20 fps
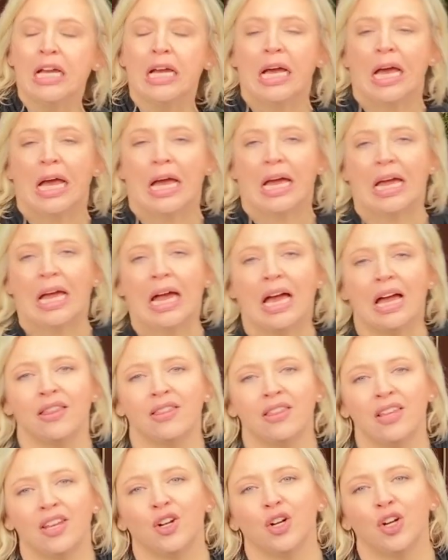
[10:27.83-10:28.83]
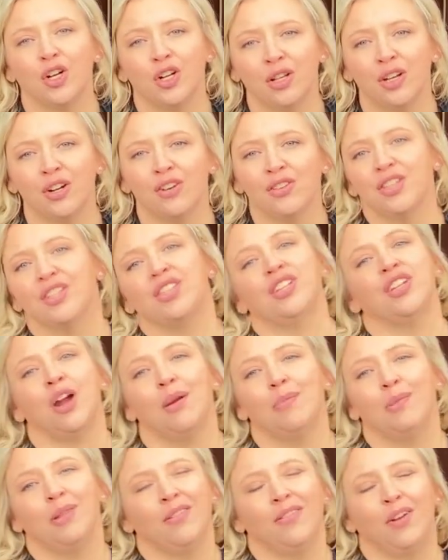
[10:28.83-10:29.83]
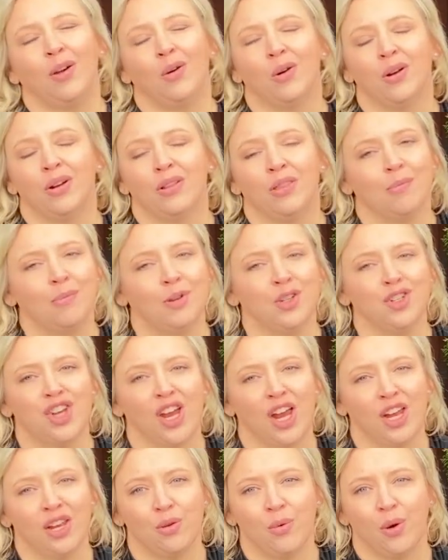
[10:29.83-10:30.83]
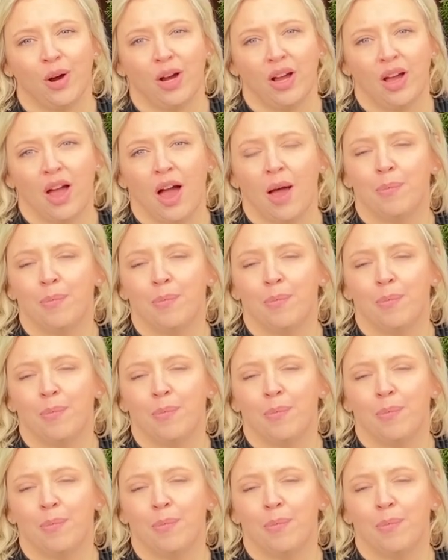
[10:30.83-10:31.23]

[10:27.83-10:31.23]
And then earlier this year, I believe I ordered them in January,